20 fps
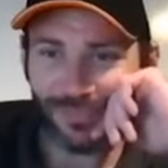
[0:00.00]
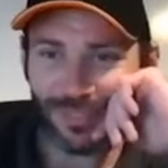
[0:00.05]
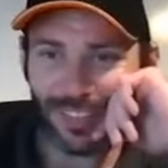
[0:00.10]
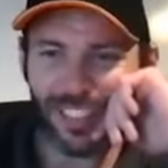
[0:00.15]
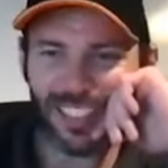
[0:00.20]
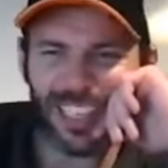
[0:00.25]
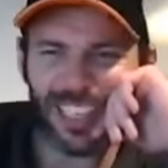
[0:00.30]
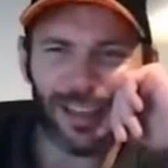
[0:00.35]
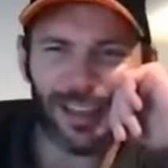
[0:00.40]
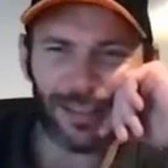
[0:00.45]

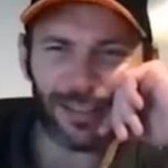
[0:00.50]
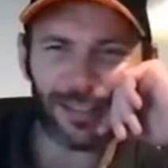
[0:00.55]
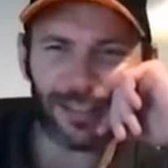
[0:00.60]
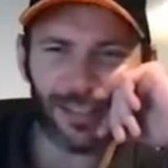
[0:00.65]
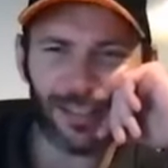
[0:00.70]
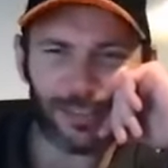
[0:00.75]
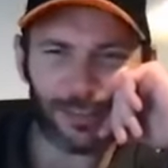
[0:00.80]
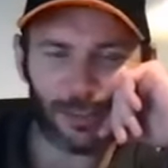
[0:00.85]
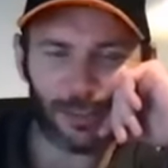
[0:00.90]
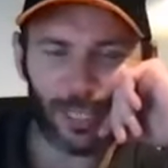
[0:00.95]
yeah,
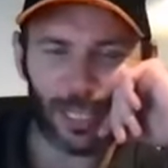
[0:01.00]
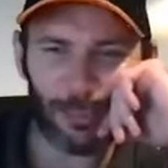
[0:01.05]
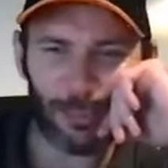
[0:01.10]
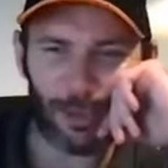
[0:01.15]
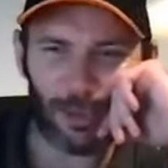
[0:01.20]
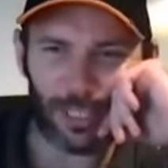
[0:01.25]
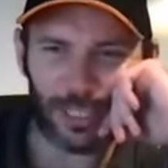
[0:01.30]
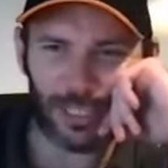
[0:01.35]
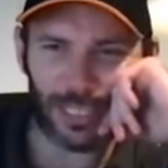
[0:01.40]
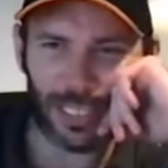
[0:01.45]
I, I thought that,
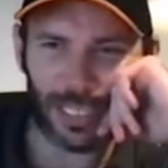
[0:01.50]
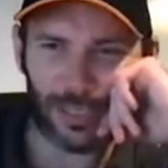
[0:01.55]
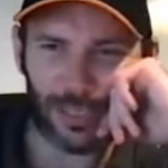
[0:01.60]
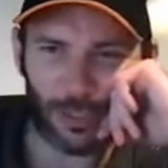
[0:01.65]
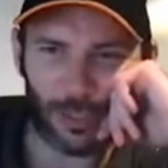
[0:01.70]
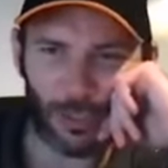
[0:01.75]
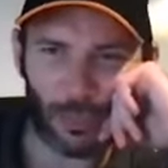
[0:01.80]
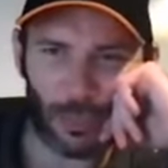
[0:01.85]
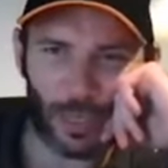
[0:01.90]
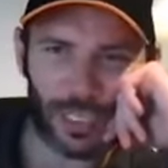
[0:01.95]
Morris. Yeah,
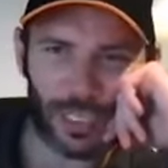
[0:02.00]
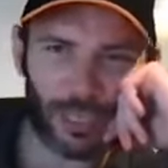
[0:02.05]
Conway